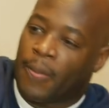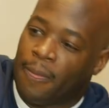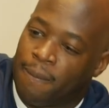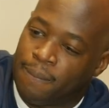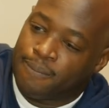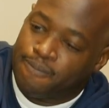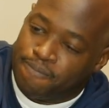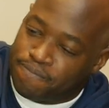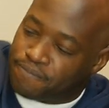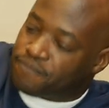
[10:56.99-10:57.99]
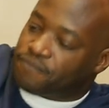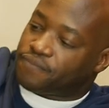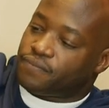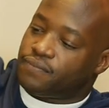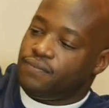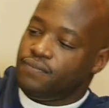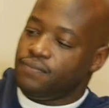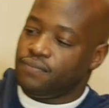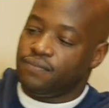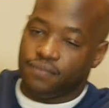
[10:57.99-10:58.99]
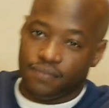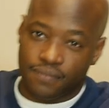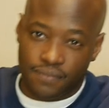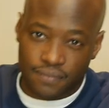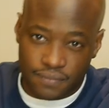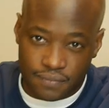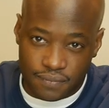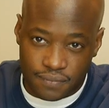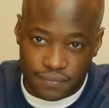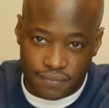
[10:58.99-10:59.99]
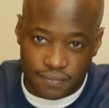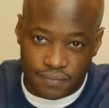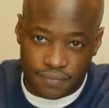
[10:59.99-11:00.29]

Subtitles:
(silence)